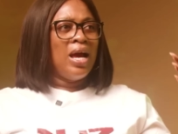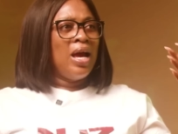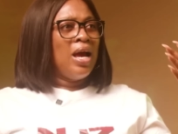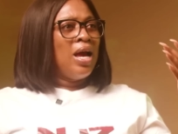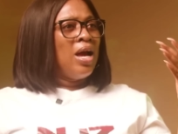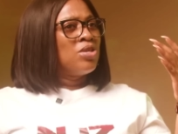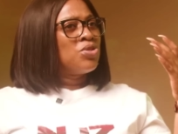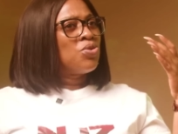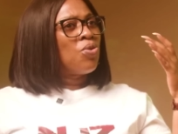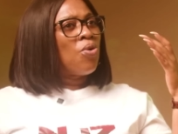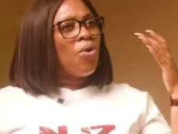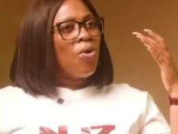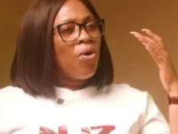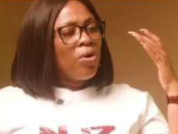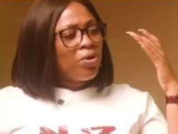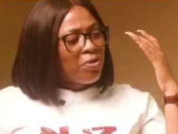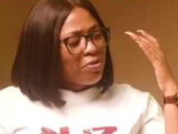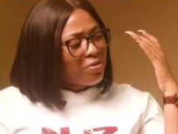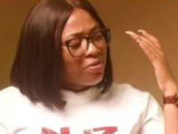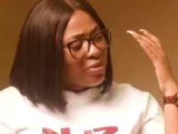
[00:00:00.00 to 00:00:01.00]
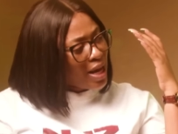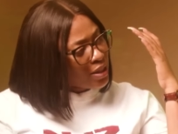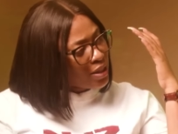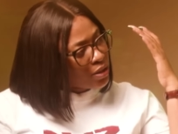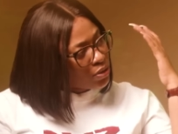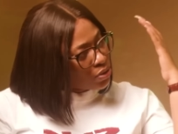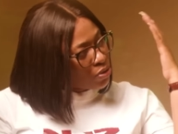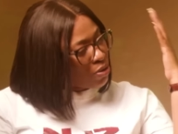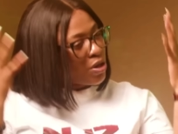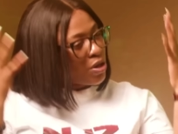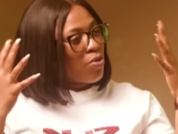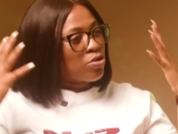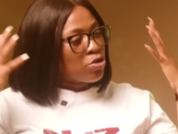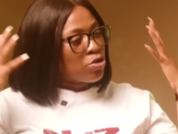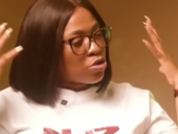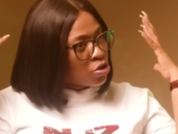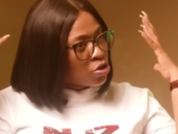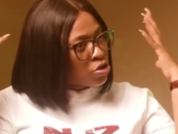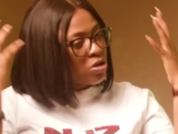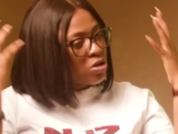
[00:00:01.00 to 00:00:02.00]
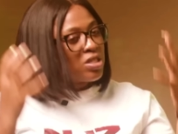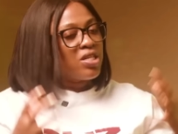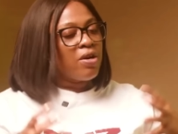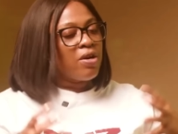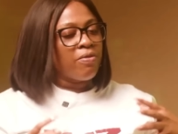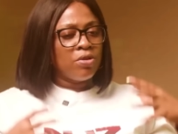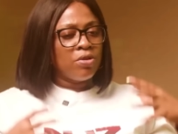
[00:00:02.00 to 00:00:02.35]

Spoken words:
so all of that thought, I was daunted with the